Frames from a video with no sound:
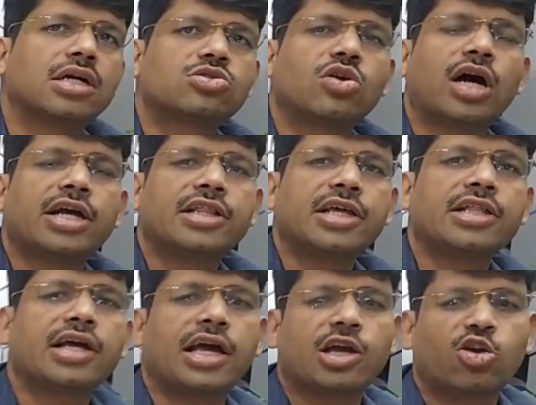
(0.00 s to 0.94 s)
Yeah, so I
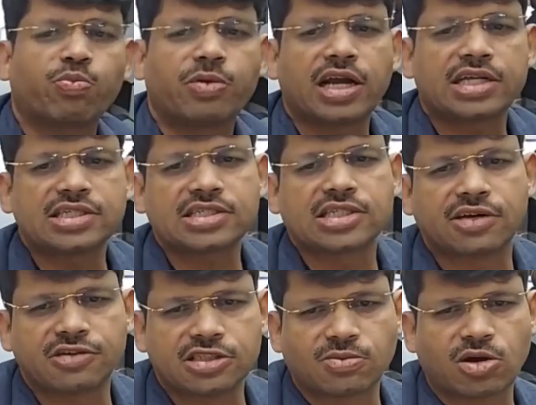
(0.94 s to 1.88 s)
think the equipment as a
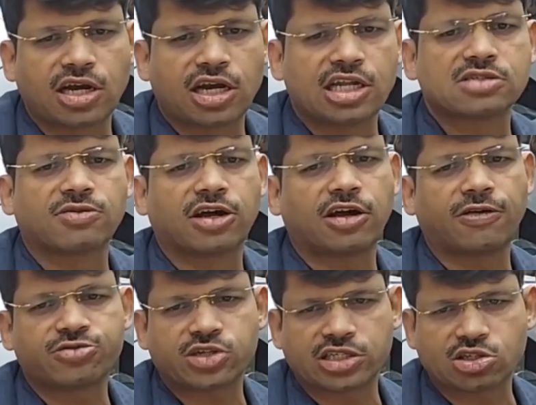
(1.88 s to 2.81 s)
service model is one
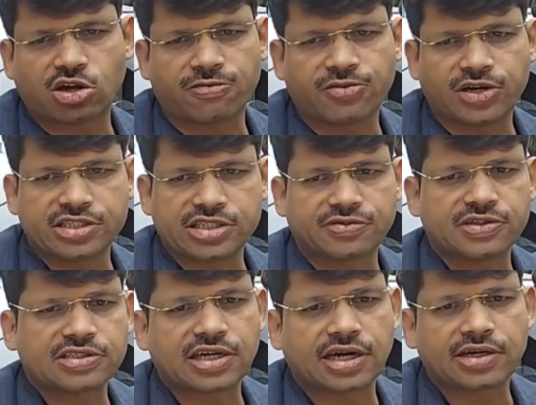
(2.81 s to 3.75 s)
of such offerings that
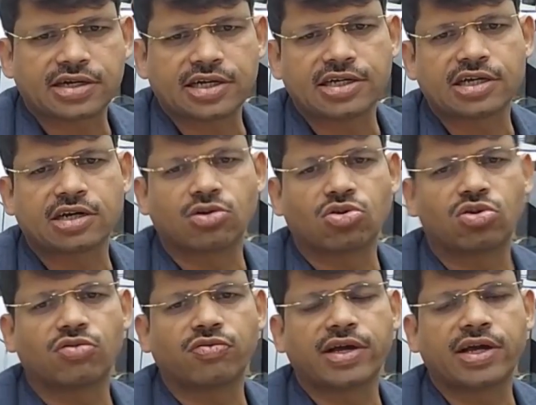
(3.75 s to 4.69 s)
we started a year
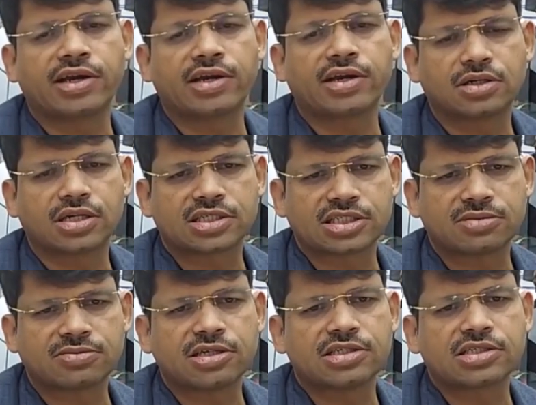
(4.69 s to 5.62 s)
ago, where
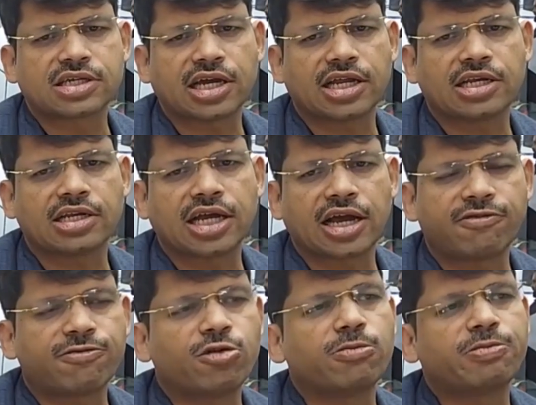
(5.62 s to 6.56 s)
customers can
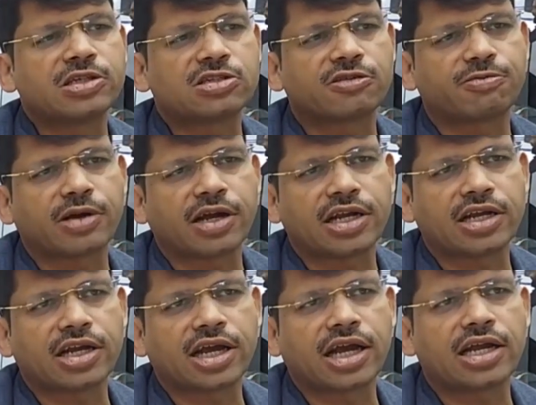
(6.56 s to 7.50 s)
have full peace of
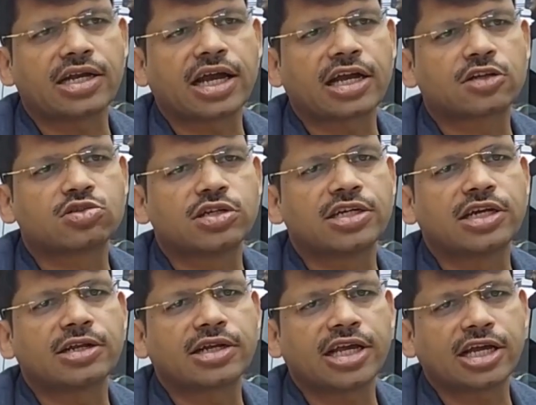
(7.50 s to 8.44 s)
mind and actually
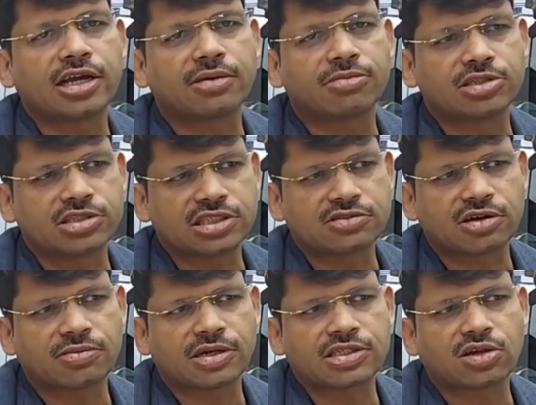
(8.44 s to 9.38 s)
take machines
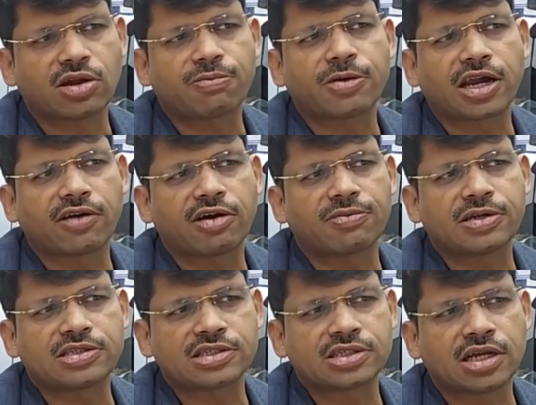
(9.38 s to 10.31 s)
from us on a per hour
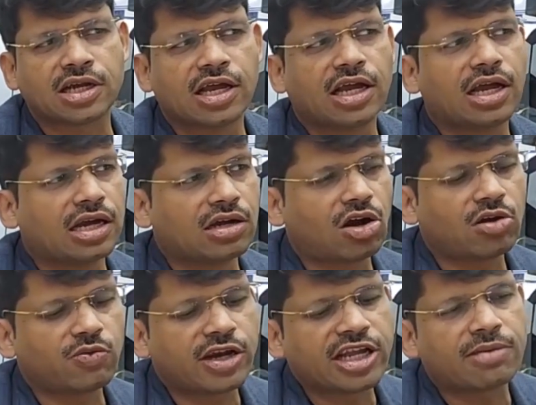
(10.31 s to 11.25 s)
basis and
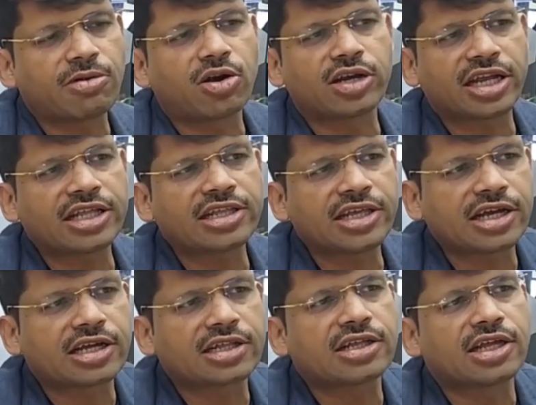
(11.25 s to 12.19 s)
not worry about
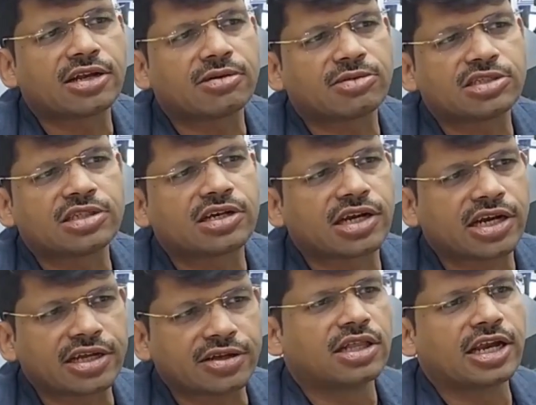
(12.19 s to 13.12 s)
anything other than the machine
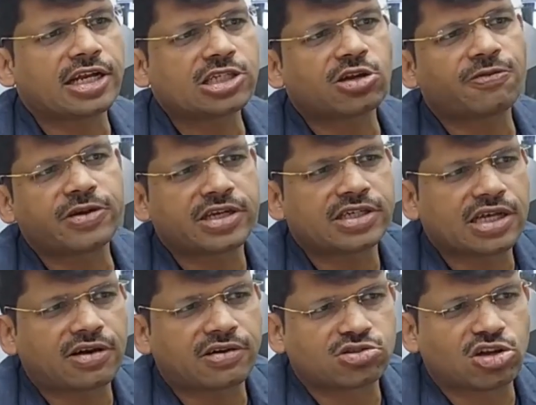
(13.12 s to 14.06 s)
running. The rest of it is
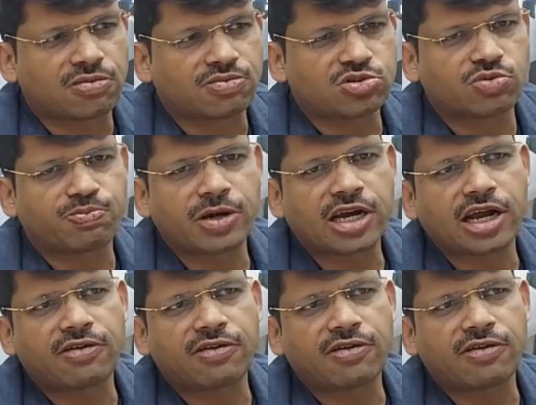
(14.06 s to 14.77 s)
our job. So per